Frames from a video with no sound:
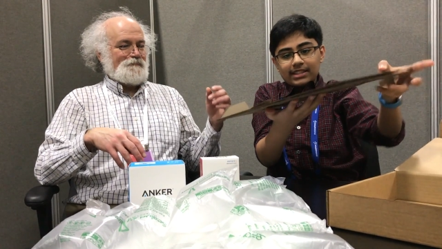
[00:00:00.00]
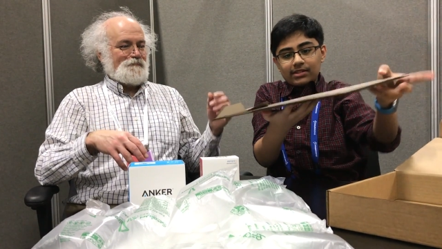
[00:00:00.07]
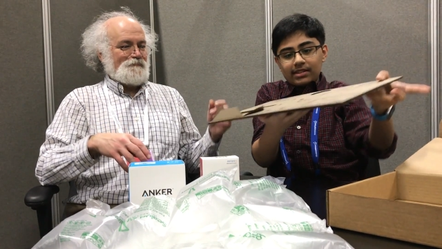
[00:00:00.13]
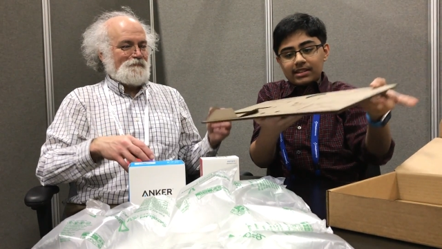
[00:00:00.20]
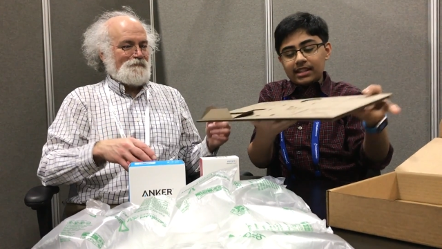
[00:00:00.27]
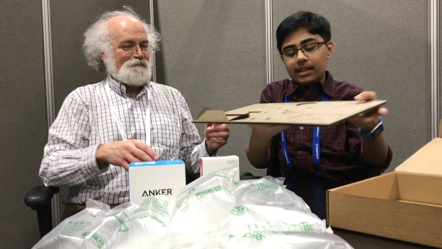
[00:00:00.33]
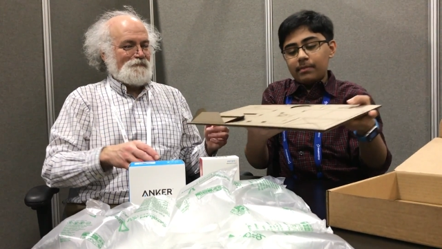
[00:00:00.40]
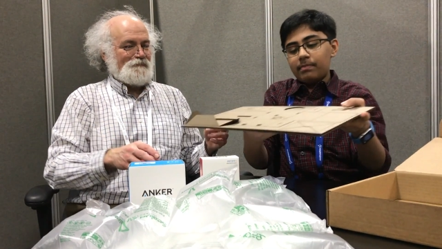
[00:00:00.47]
Speaker 1: guess you could
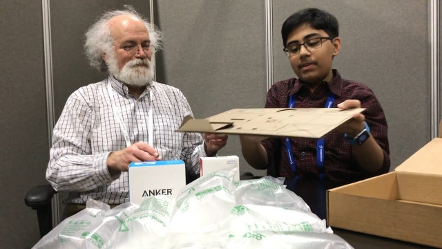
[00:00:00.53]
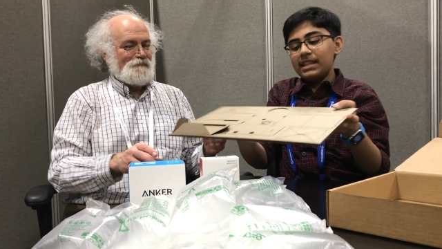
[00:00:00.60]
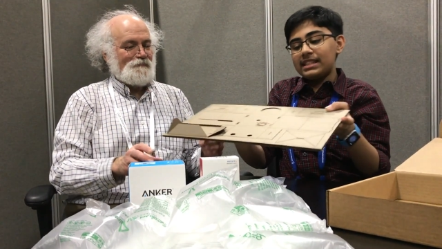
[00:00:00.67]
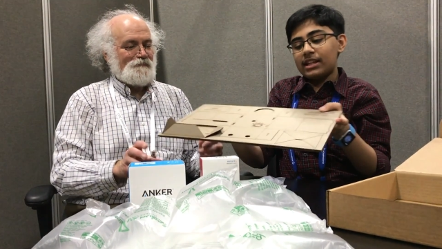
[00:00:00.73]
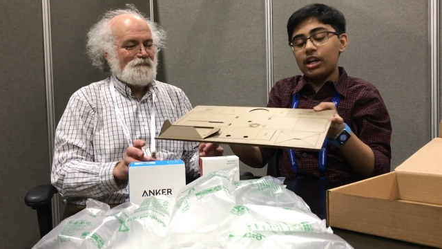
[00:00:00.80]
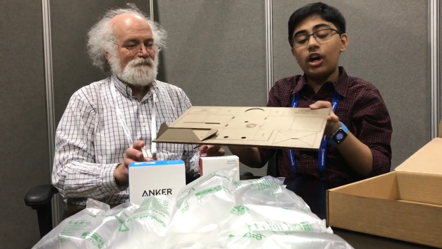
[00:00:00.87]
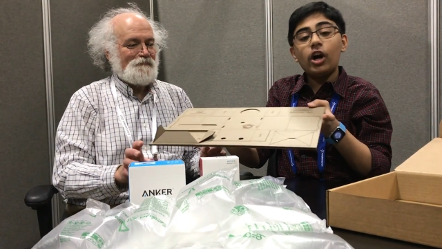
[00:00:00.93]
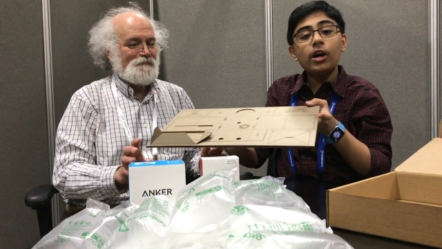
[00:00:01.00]
say, piece of
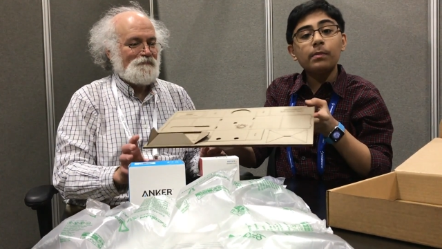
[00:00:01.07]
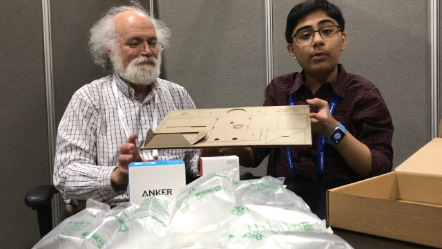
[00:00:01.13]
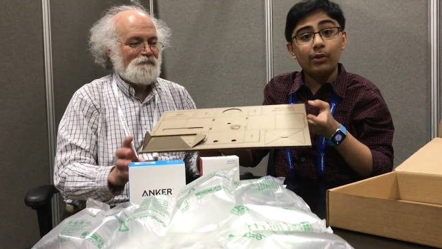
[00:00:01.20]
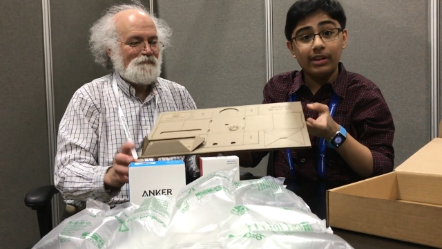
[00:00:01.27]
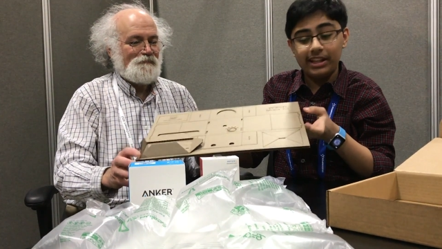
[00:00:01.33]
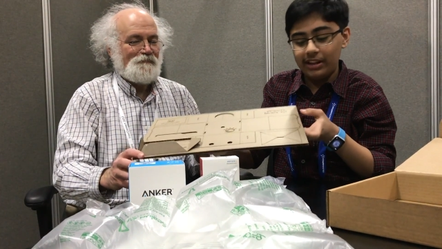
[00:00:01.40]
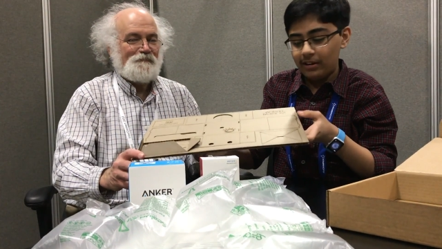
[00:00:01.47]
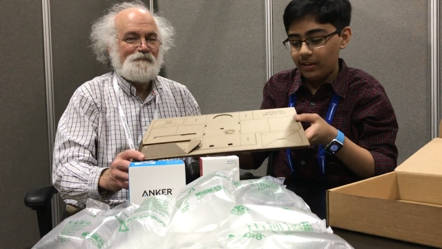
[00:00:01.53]
cardboard
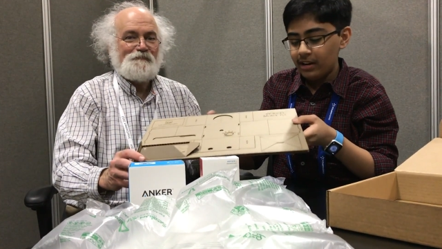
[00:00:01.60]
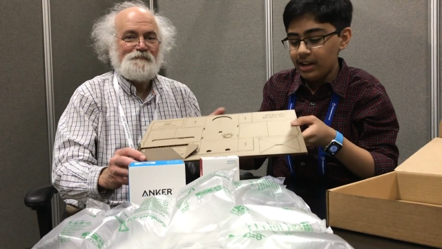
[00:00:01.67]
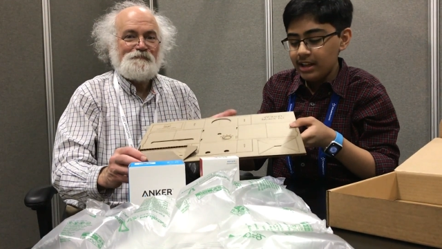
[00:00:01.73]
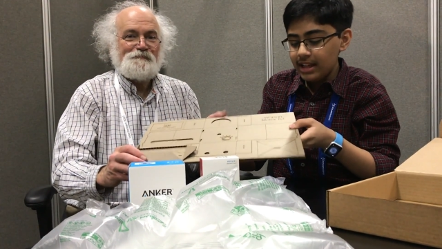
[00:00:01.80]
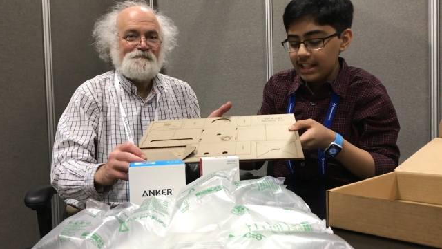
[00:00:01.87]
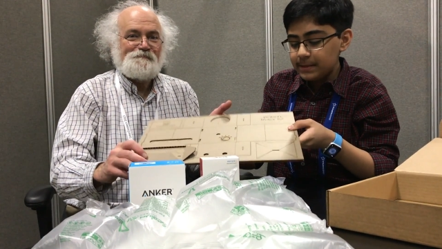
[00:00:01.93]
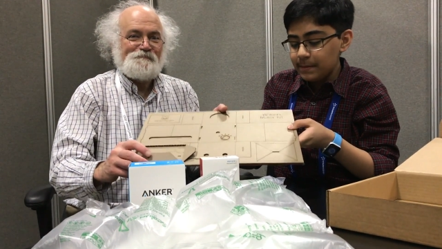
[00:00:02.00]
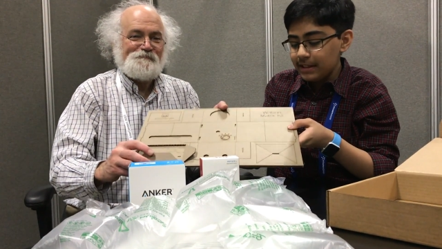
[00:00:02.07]
here
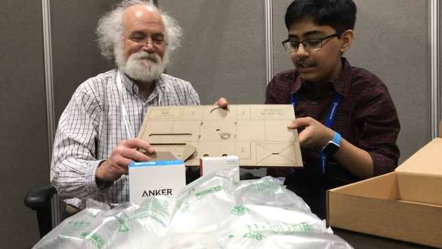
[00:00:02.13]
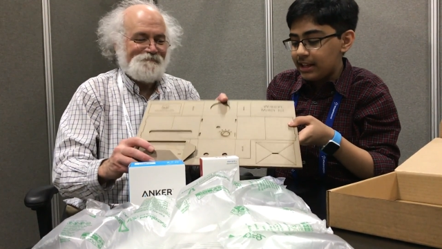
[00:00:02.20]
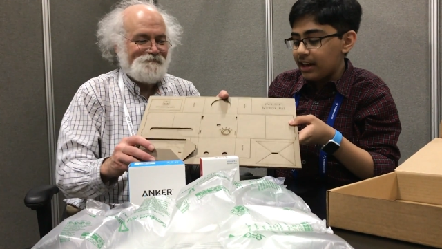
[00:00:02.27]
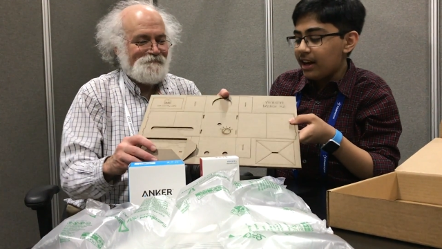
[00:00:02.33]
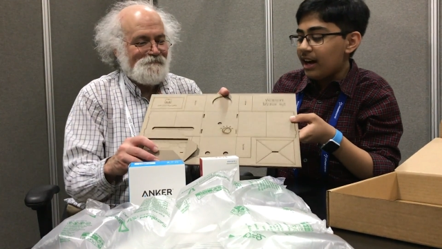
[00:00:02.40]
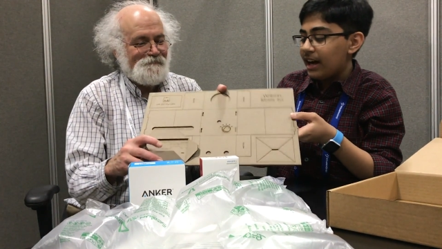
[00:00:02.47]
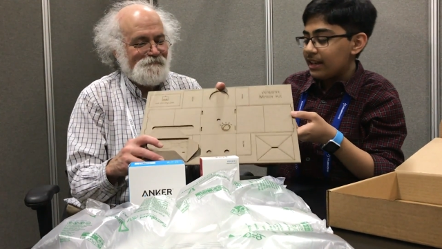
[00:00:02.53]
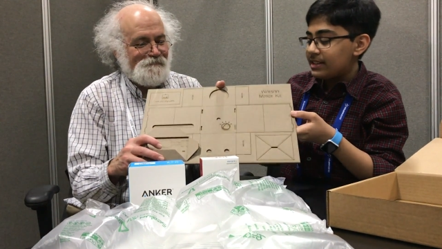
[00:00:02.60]
that's been
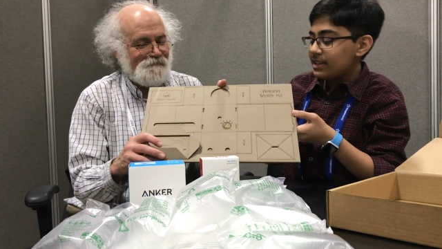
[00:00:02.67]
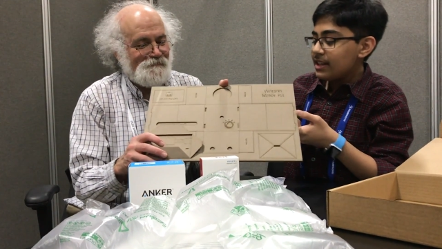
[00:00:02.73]
cut